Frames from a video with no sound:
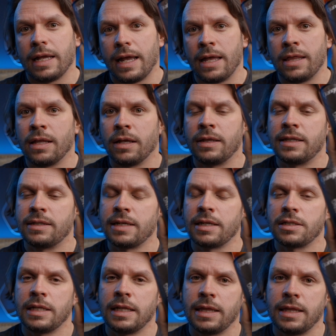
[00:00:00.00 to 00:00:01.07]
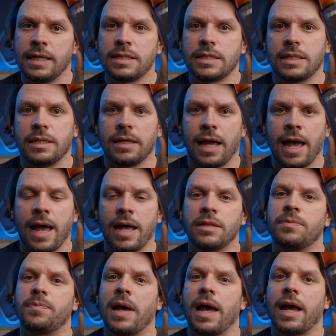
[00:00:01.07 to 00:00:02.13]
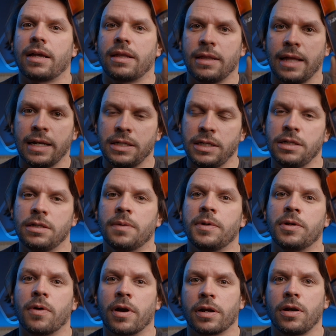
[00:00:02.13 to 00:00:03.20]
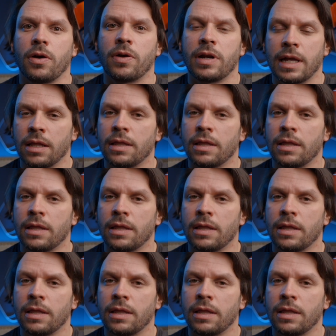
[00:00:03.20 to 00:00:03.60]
and essentially this adds back that DWR coating,